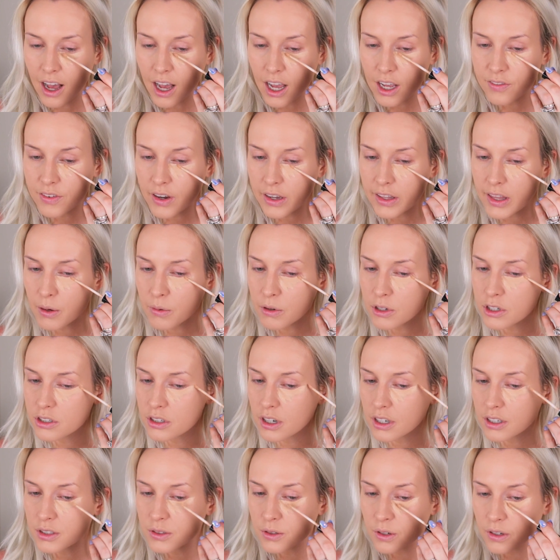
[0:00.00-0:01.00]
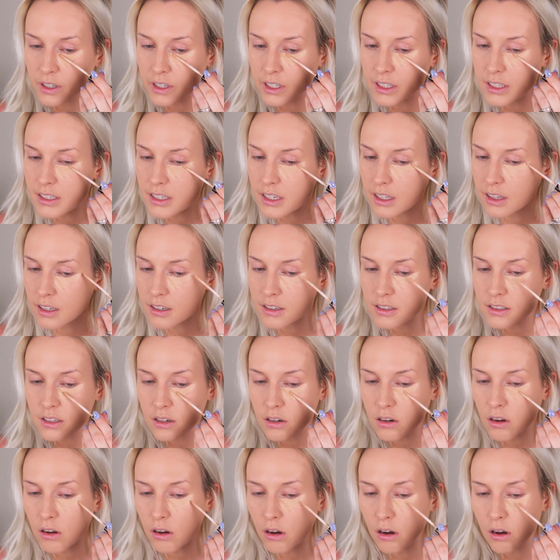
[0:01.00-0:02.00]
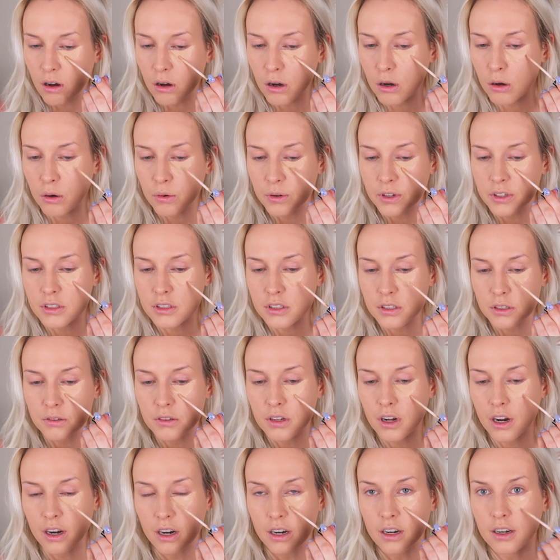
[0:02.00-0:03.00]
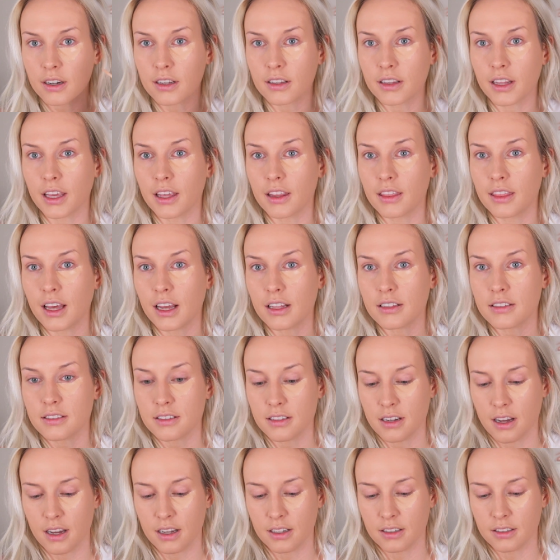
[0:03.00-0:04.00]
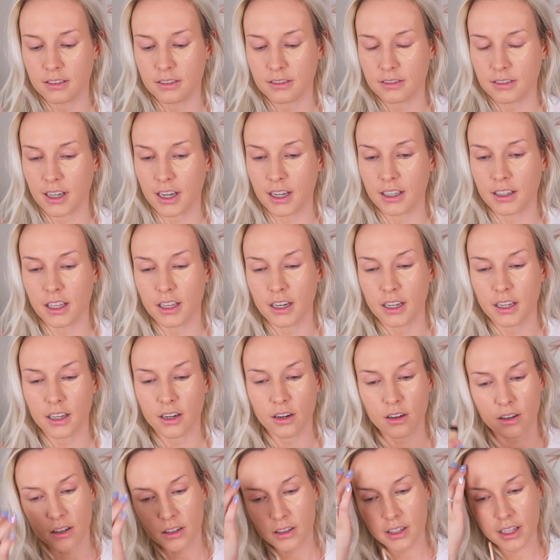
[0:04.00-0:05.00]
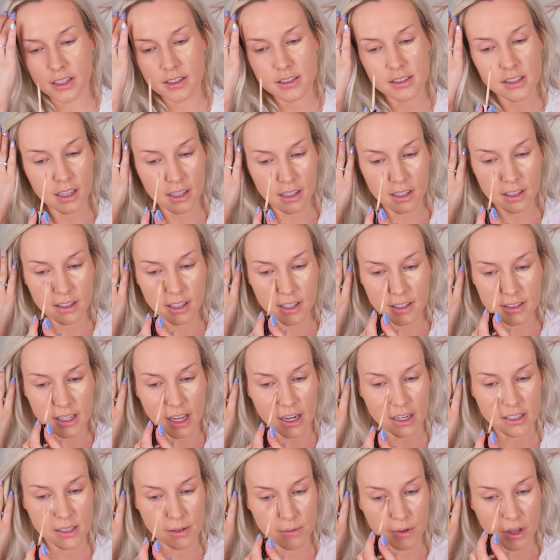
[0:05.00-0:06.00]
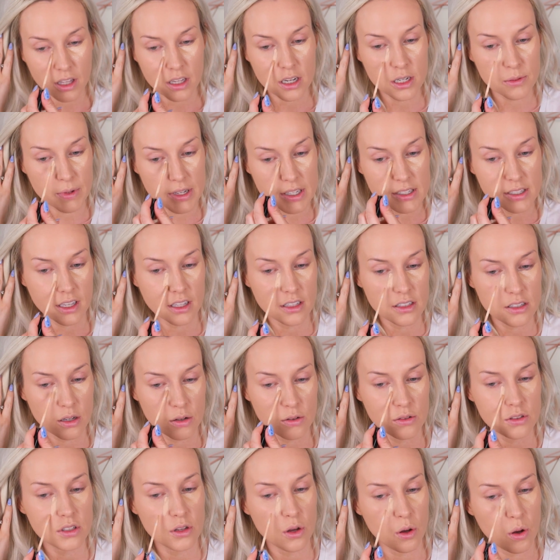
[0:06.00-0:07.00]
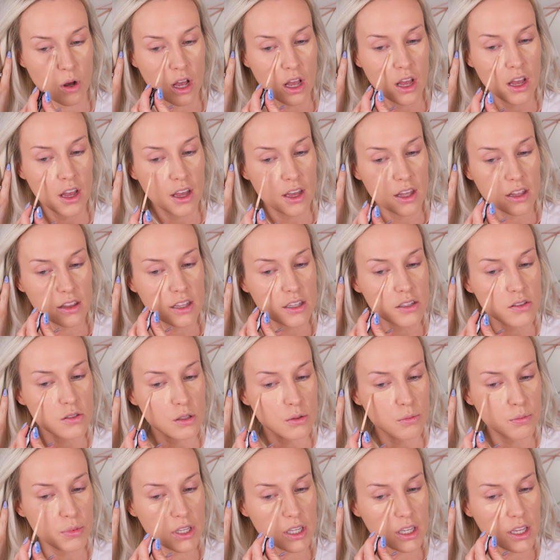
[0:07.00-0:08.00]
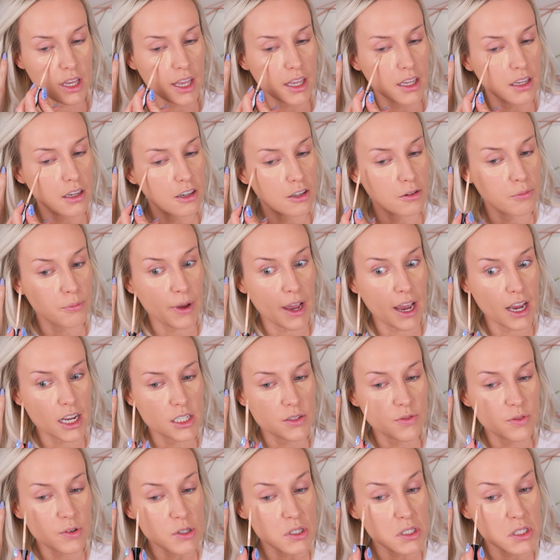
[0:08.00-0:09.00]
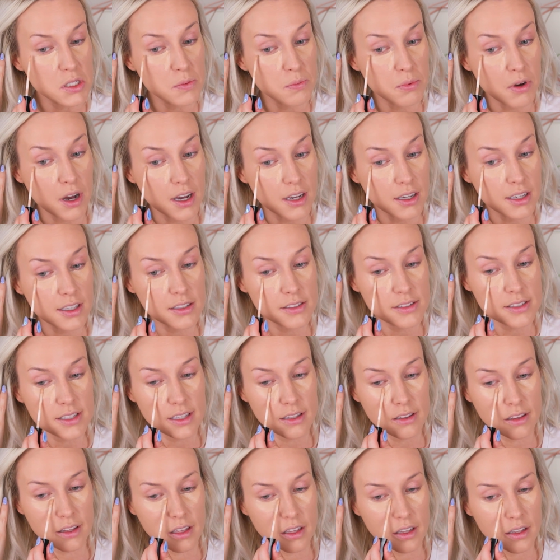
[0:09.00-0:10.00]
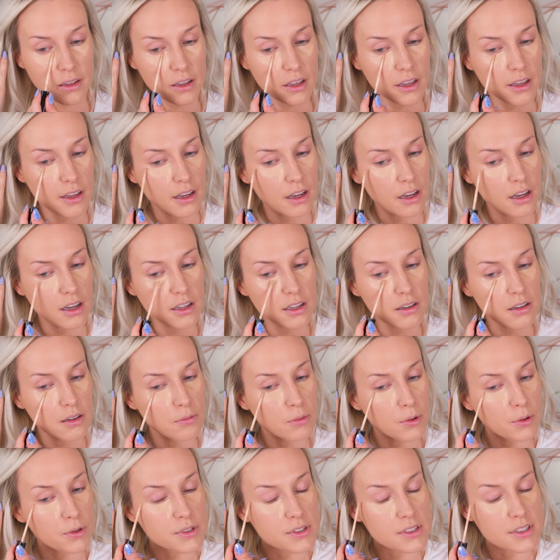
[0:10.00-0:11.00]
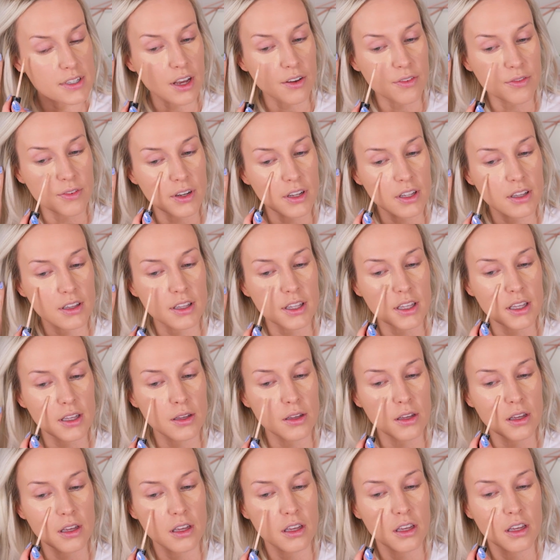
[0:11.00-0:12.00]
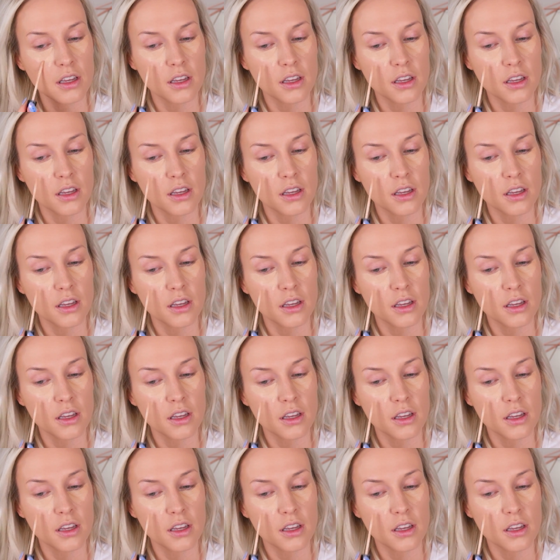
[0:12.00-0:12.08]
I find that with drugstore concealers, they're always too dark. Like that's not highlighting at all. That's like the exact same color of my skin tone. So this would be a good match for spot concealing, most definitely,